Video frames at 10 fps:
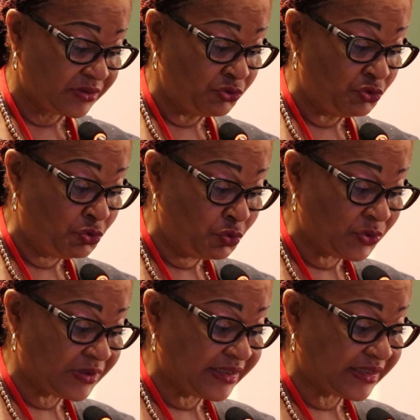
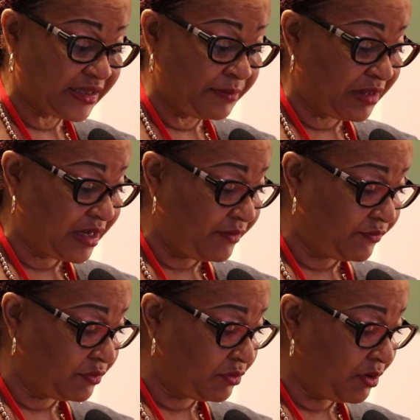use the same
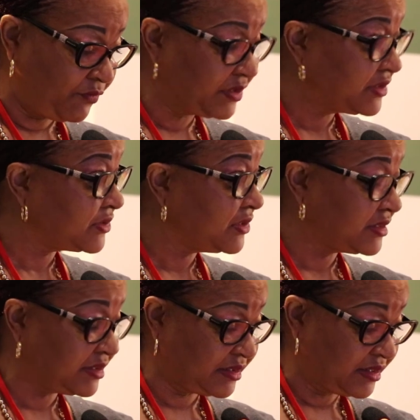level of
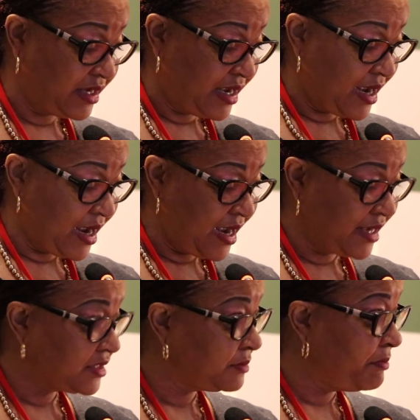resources
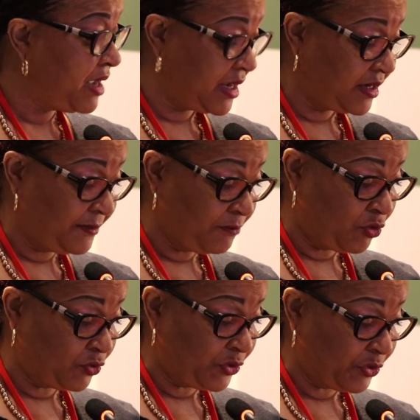as men
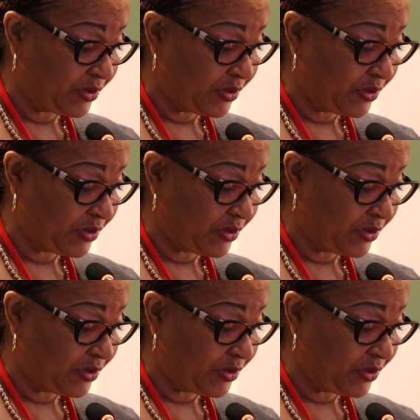on